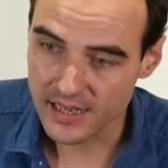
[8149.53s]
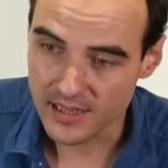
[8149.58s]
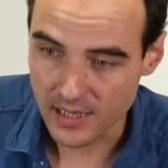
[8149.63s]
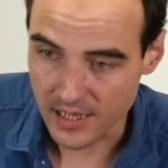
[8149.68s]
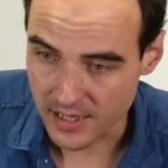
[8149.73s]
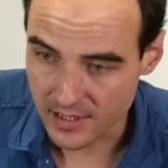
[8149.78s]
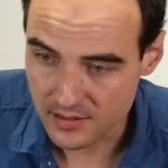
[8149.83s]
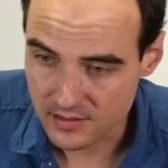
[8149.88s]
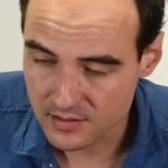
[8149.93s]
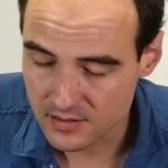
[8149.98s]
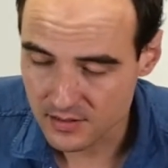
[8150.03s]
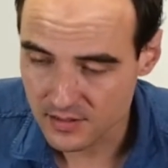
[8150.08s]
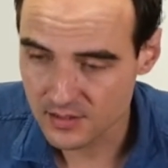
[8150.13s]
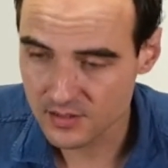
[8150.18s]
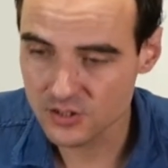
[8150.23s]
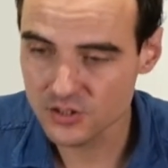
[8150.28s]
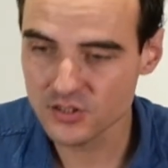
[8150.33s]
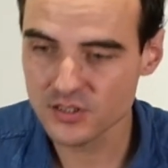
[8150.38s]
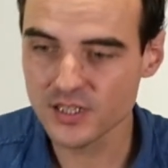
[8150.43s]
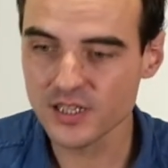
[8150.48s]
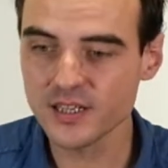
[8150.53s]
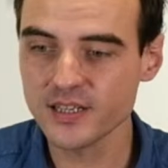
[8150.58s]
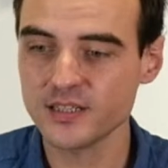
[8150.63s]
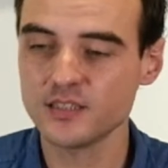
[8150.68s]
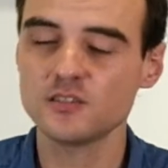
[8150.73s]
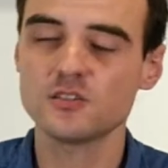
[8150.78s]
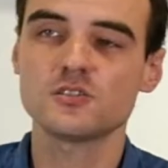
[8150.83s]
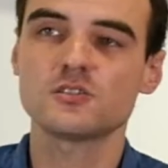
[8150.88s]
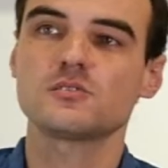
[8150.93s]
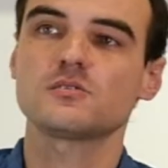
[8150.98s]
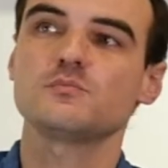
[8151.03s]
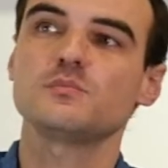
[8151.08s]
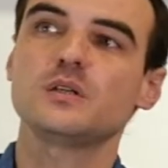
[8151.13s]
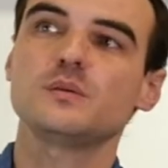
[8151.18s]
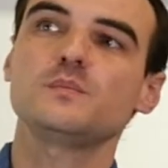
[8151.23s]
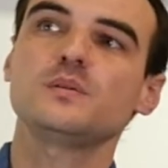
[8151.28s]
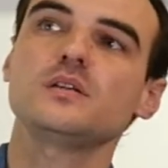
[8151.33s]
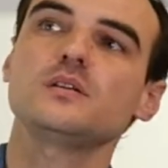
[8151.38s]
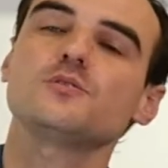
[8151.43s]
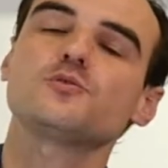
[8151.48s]
and still it's
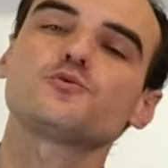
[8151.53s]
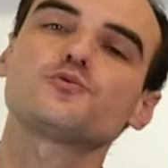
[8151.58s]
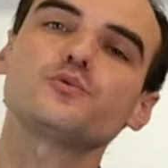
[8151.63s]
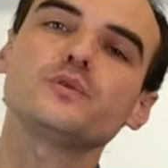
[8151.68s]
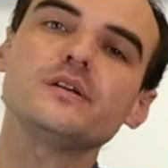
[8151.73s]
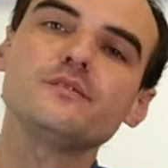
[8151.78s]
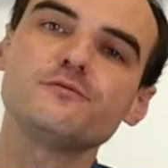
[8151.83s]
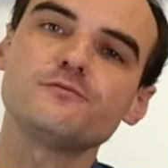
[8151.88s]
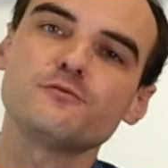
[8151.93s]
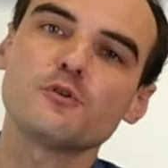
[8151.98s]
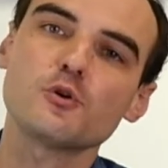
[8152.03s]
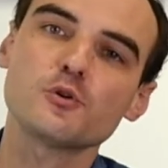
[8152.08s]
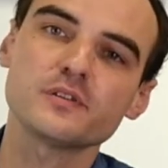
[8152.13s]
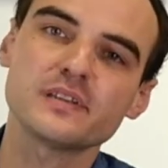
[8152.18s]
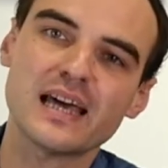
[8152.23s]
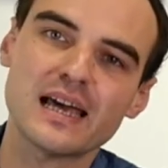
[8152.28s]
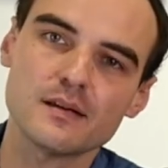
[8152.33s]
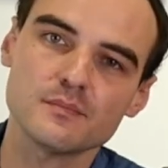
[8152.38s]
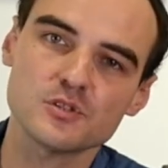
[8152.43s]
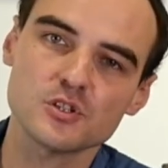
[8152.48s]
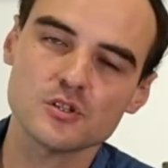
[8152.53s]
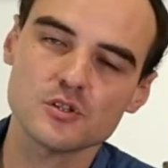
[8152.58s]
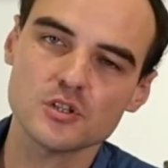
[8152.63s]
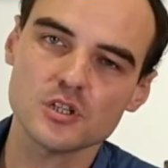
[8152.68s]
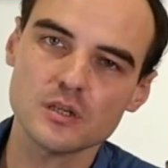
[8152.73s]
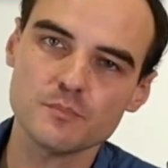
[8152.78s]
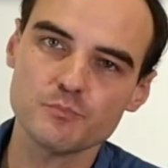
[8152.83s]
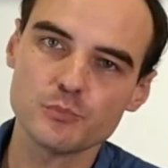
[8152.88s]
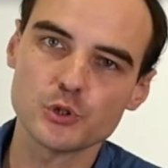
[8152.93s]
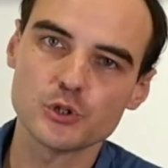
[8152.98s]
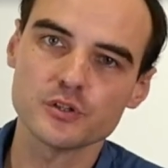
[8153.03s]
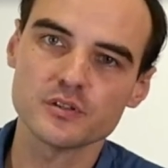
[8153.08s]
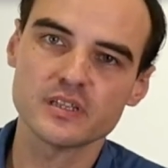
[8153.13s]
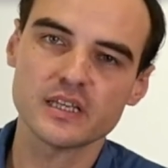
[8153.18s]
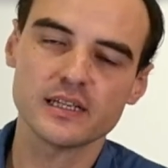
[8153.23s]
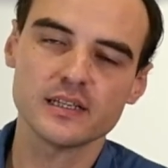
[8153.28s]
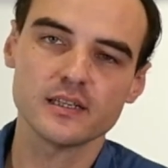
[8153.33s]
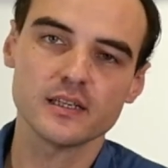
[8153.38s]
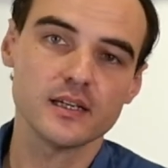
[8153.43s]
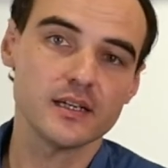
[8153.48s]
maybe 3-4 times cheaper
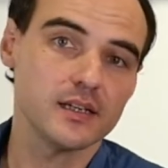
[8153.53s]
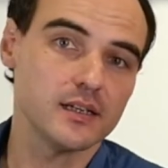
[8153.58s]
than